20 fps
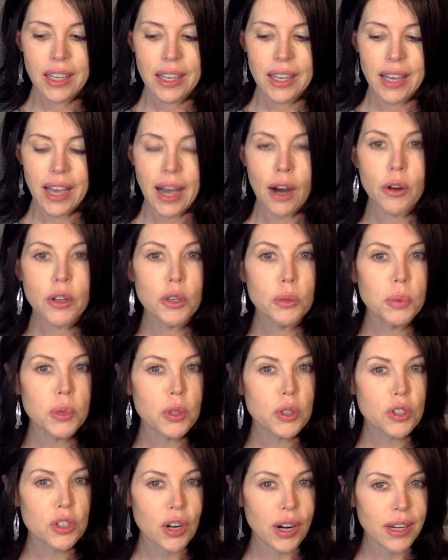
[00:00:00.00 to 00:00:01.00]
how you
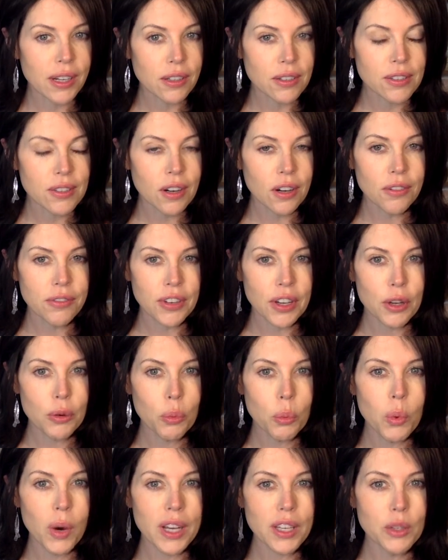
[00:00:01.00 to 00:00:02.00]
portray yourself
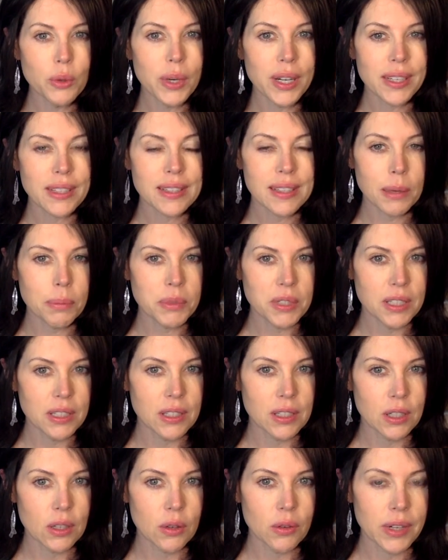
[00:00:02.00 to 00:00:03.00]
and what you accept
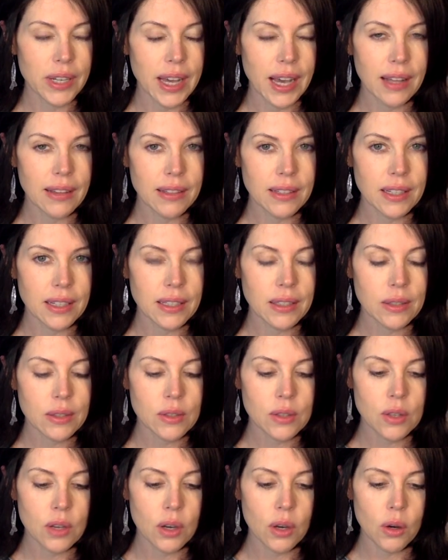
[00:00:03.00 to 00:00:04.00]
into your reality.
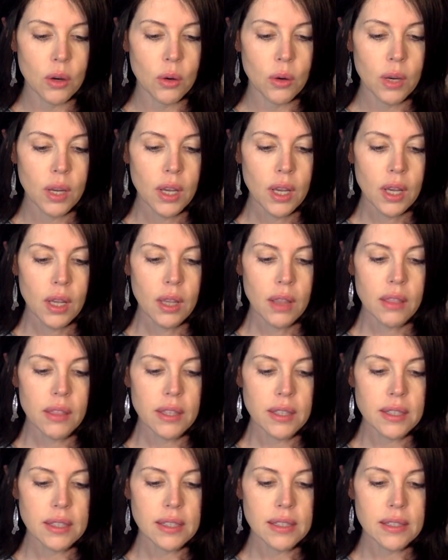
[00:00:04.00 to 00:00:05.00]
So
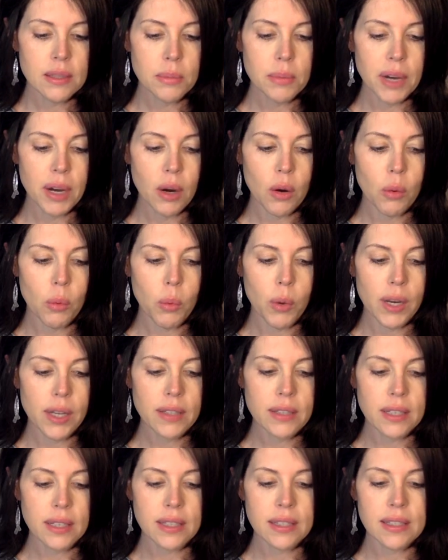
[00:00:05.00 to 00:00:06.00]
this is about what
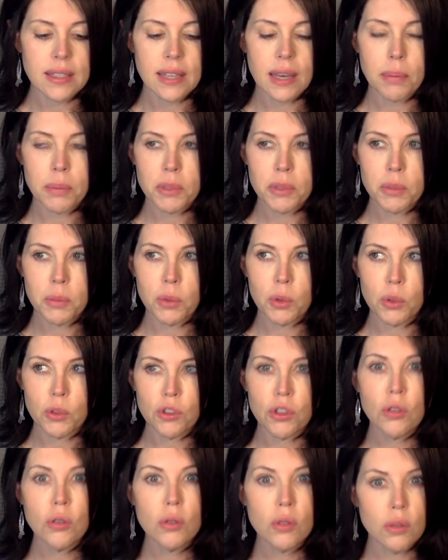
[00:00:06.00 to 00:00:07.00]
is acceptable
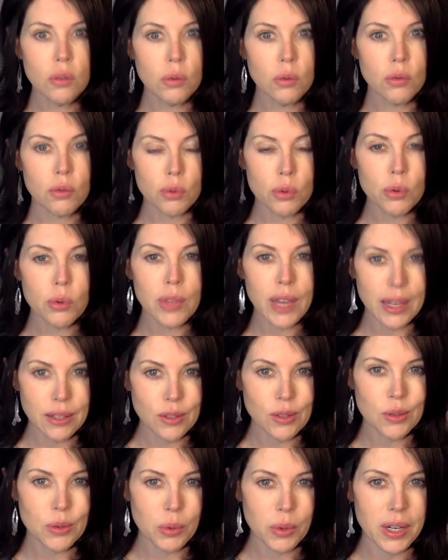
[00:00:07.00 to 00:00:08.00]
to you through that
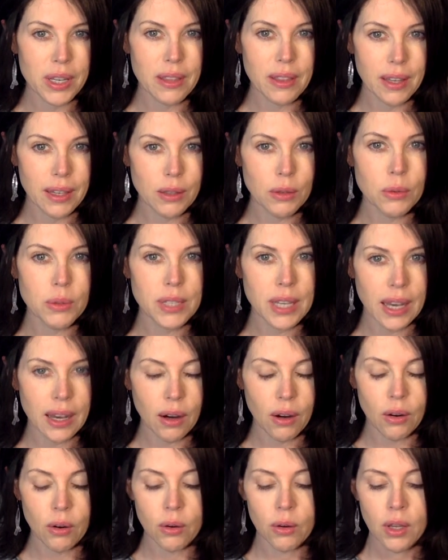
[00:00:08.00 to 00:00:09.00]
story that you
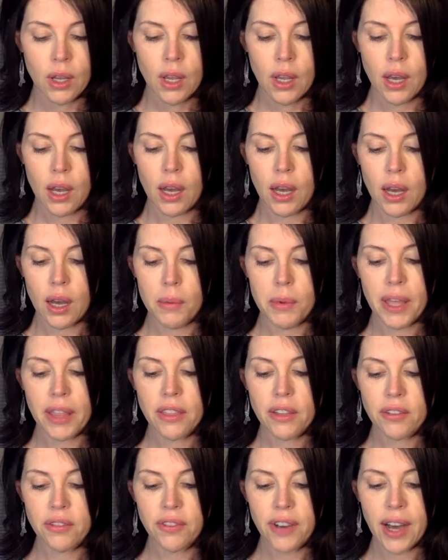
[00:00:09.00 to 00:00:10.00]
tell. And
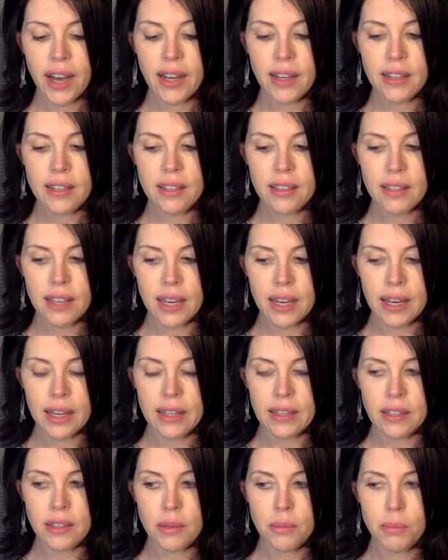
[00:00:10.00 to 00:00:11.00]
the fact
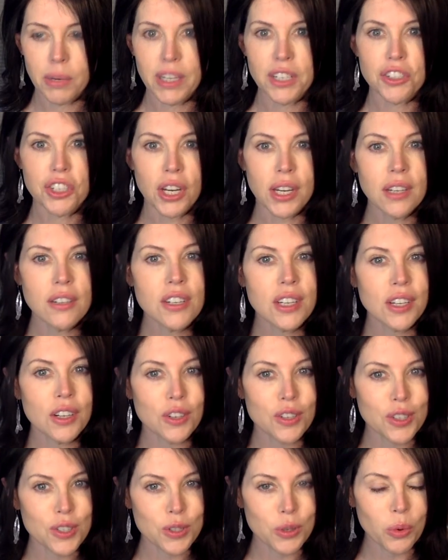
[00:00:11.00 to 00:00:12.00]
that by changing your
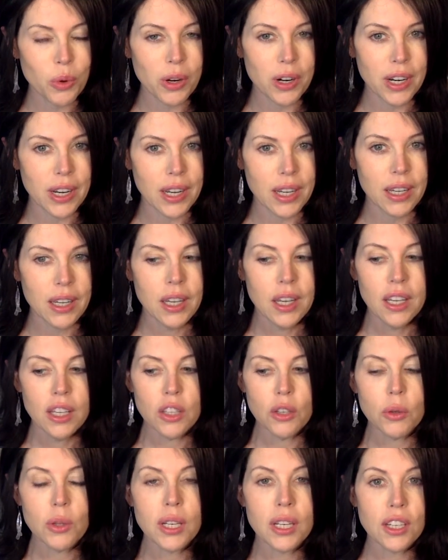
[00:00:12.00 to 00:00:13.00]
story,
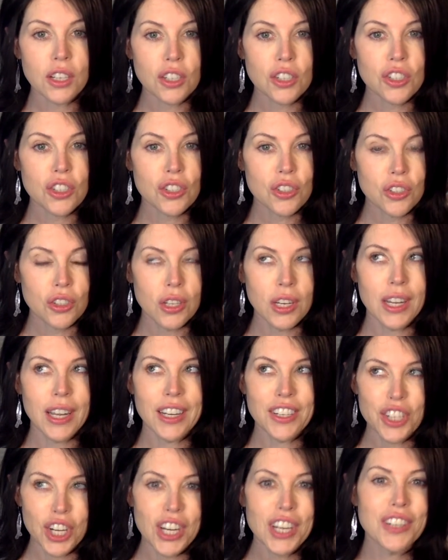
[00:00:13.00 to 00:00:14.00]
you can
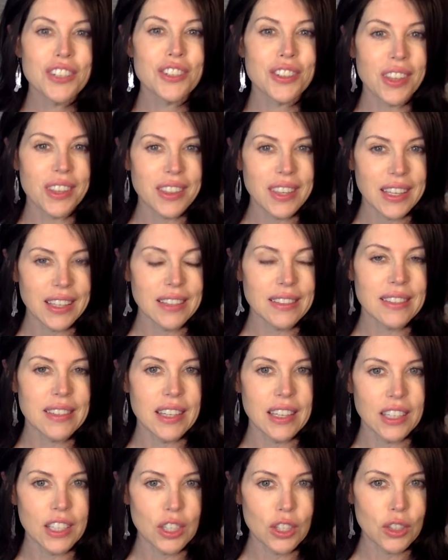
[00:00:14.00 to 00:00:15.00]
change the things
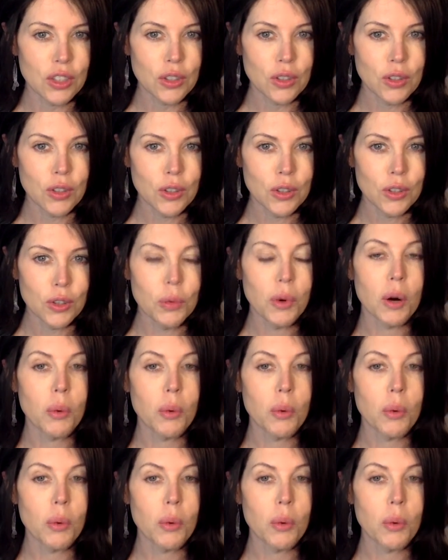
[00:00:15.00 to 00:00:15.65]
that you are